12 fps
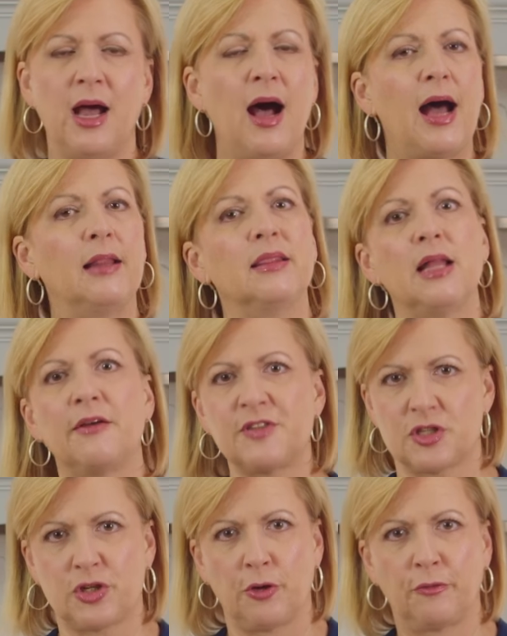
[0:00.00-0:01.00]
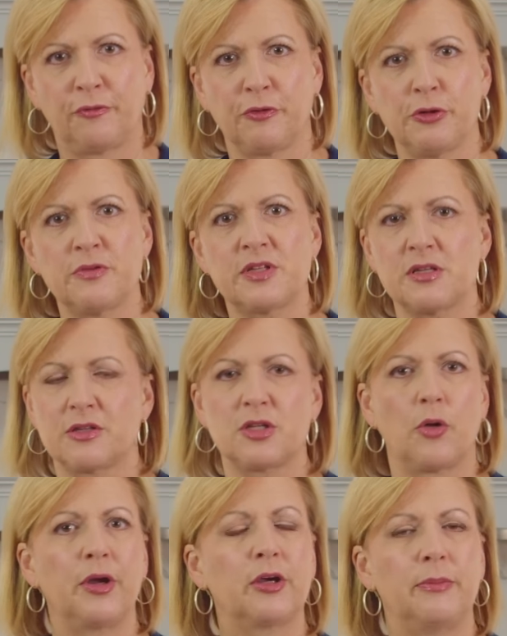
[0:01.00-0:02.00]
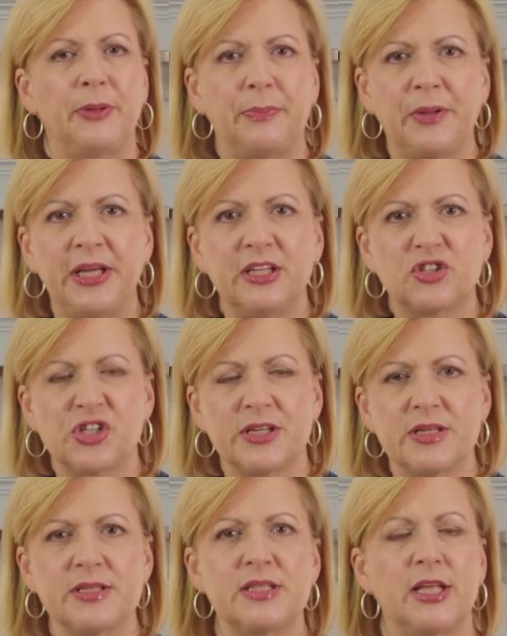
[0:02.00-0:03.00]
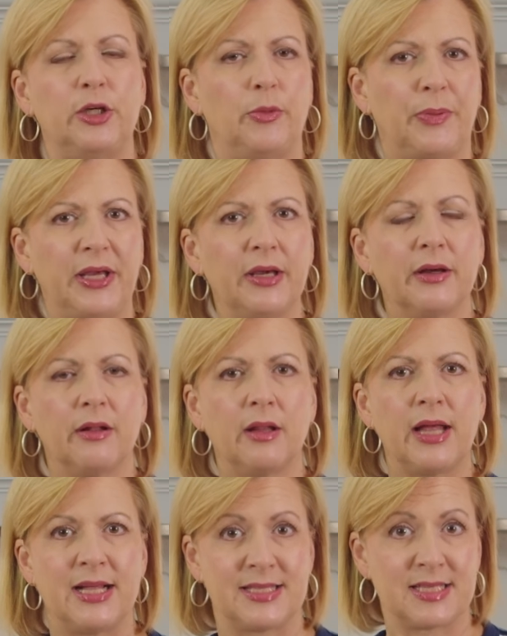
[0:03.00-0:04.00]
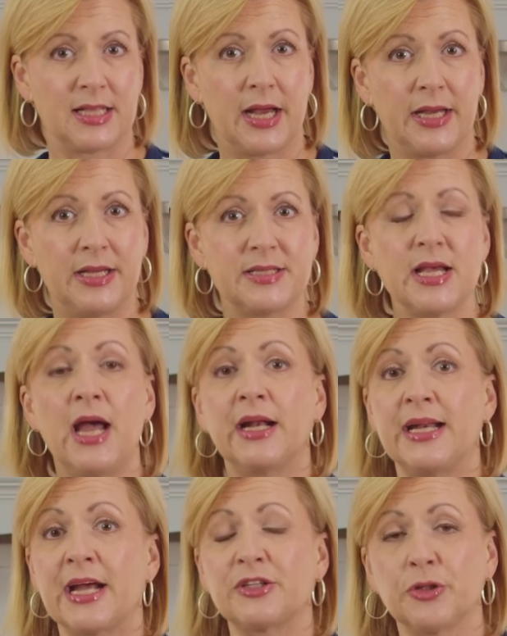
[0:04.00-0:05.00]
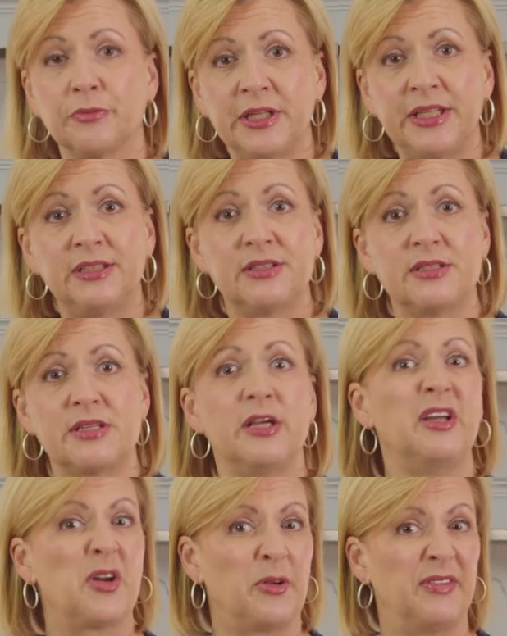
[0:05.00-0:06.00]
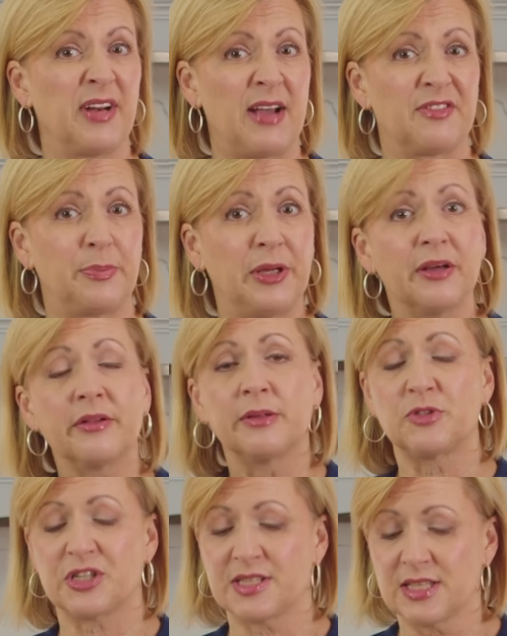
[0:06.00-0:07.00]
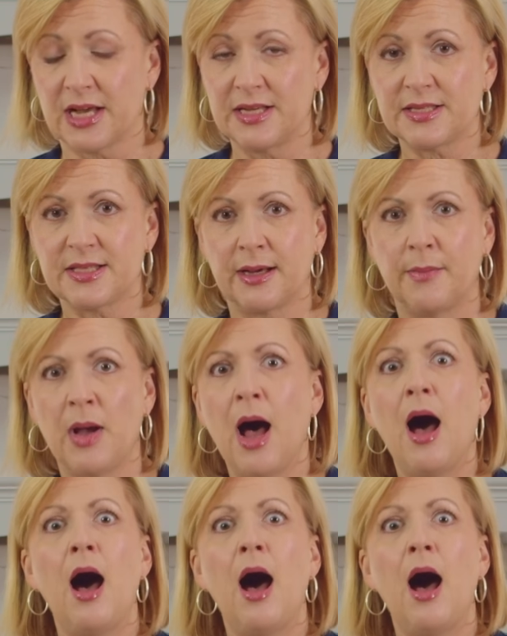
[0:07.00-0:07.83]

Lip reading: I love stone fruits, so it could be peaches that you peel and slice, nectarines, you don't even have to peel them, just slice them.